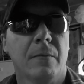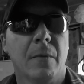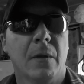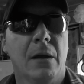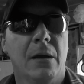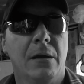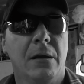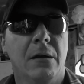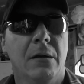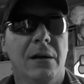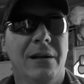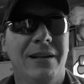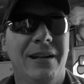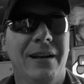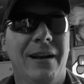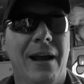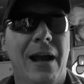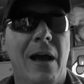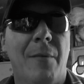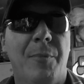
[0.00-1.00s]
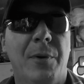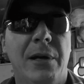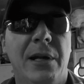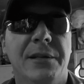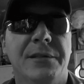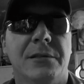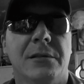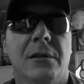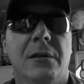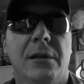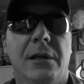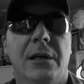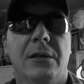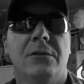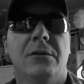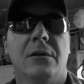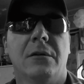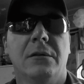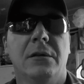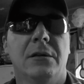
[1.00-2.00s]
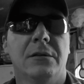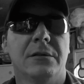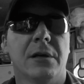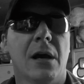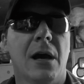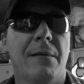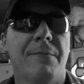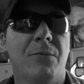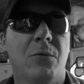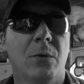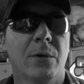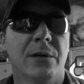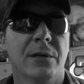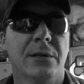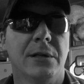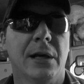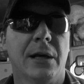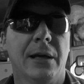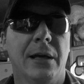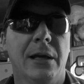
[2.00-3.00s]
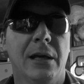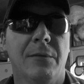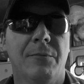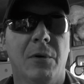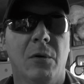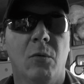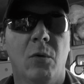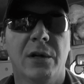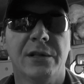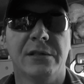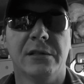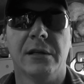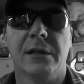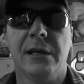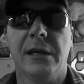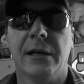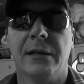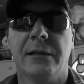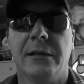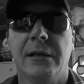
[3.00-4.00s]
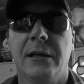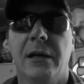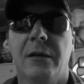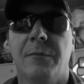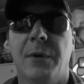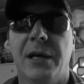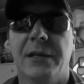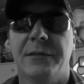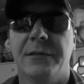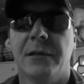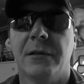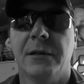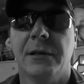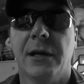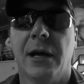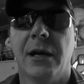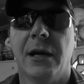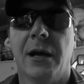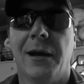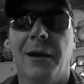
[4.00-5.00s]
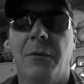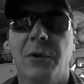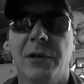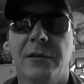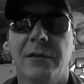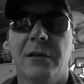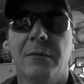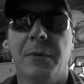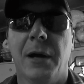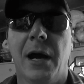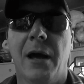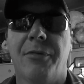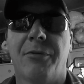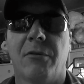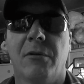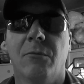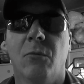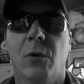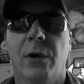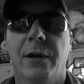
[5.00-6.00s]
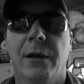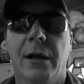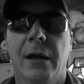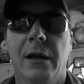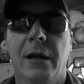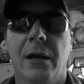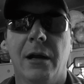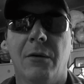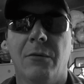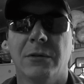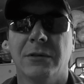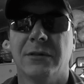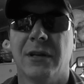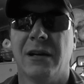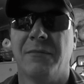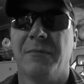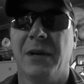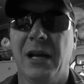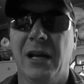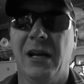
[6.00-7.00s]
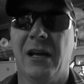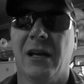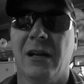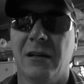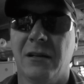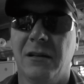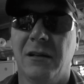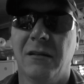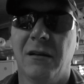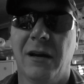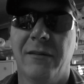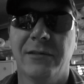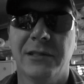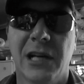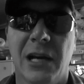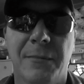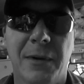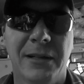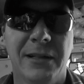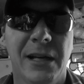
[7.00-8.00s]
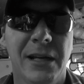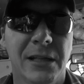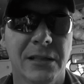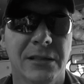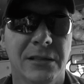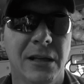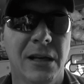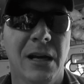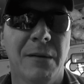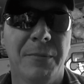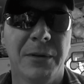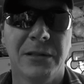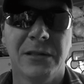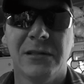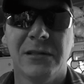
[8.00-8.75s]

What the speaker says: it didn't happen instantly. It took a little time for it to kick in, but once it kicked in, basically I went to the bathroom one day and I was like, man, every time I take a step,